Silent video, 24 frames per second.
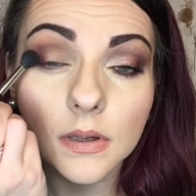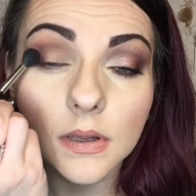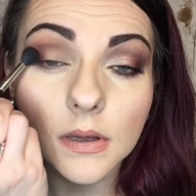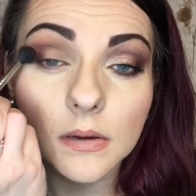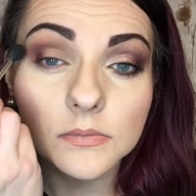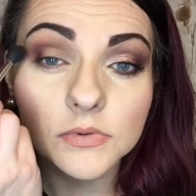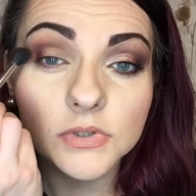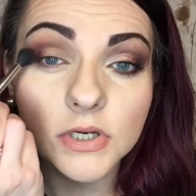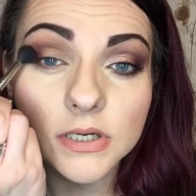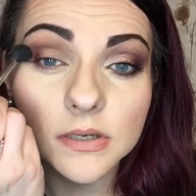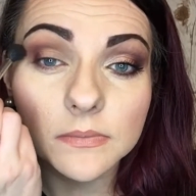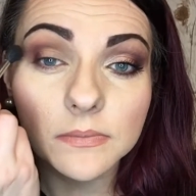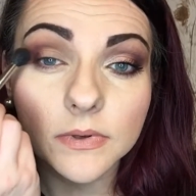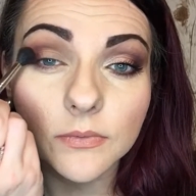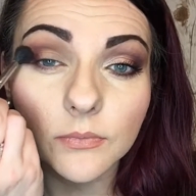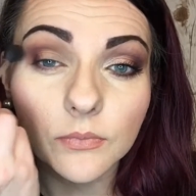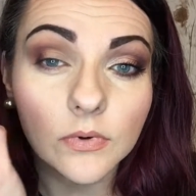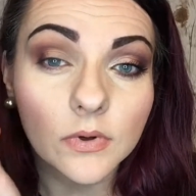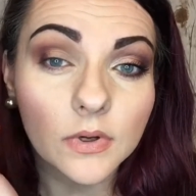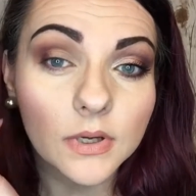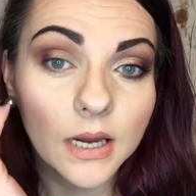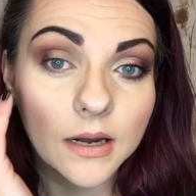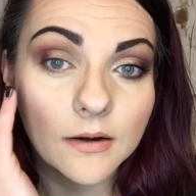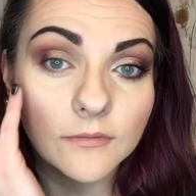I'm trying to be
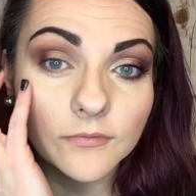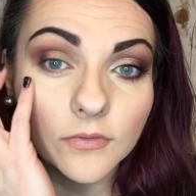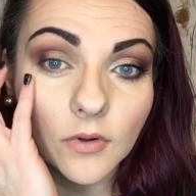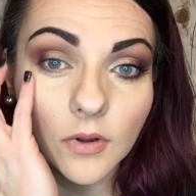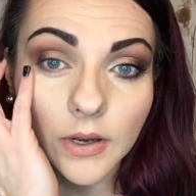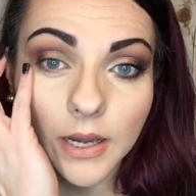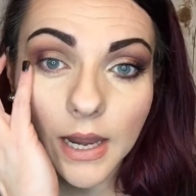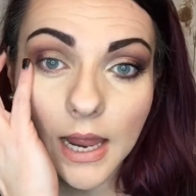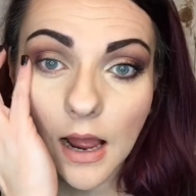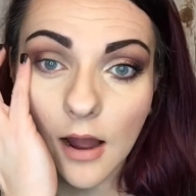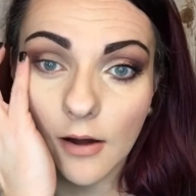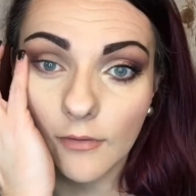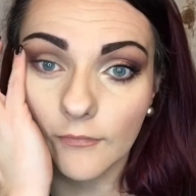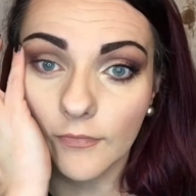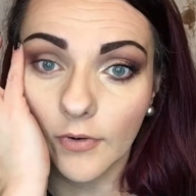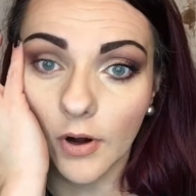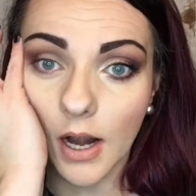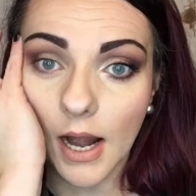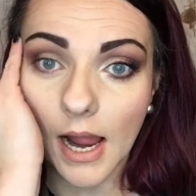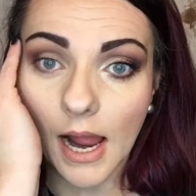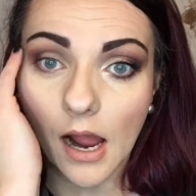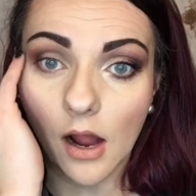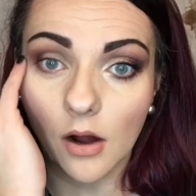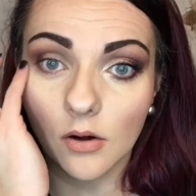real careful on how
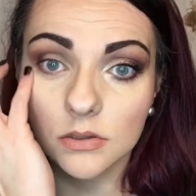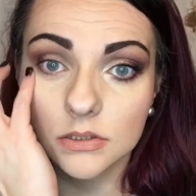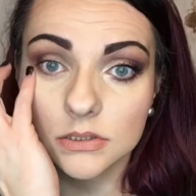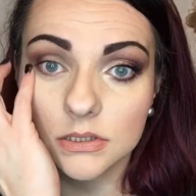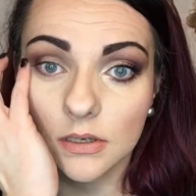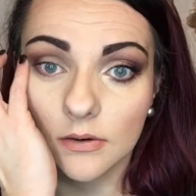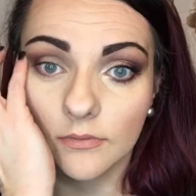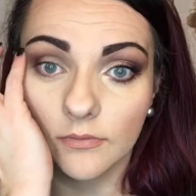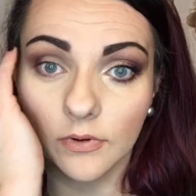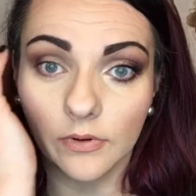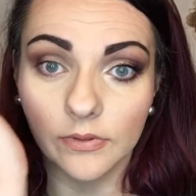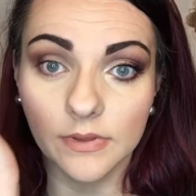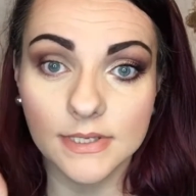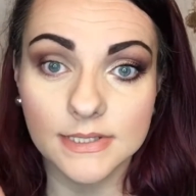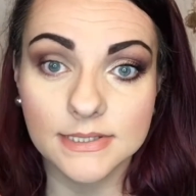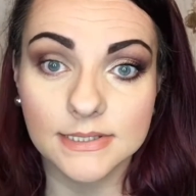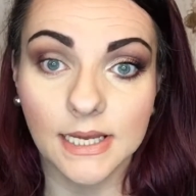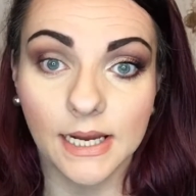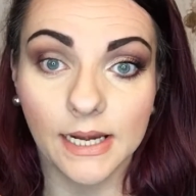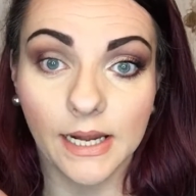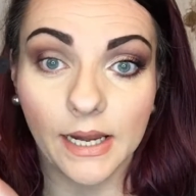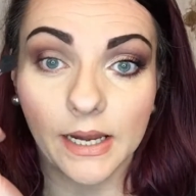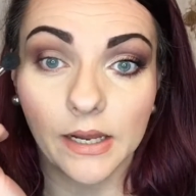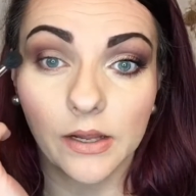far out around the
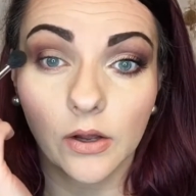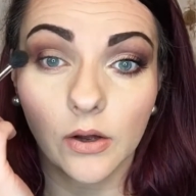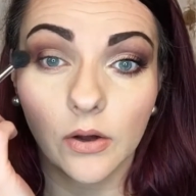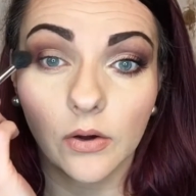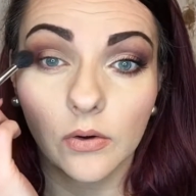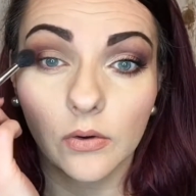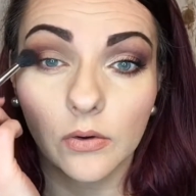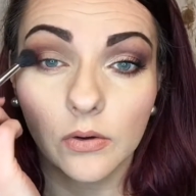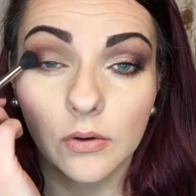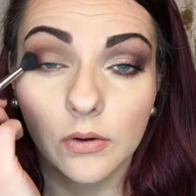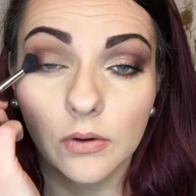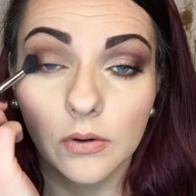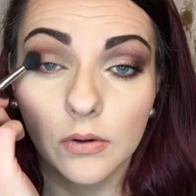side I go.